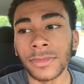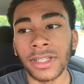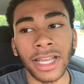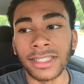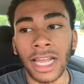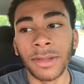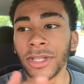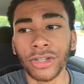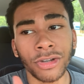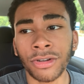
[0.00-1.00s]
like sending
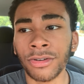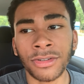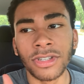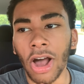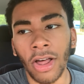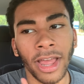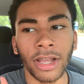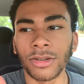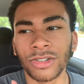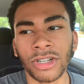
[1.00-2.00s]
me nudes, all
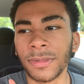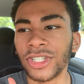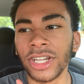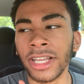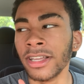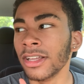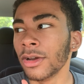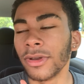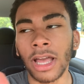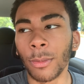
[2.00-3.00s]
that creepy shit,
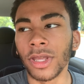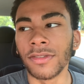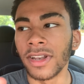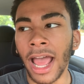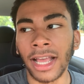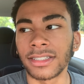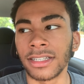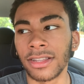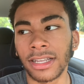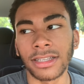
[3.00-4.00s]
without me even
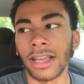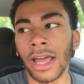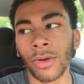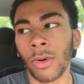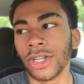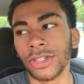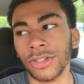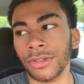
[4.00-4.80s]
asking. Like, I don't want your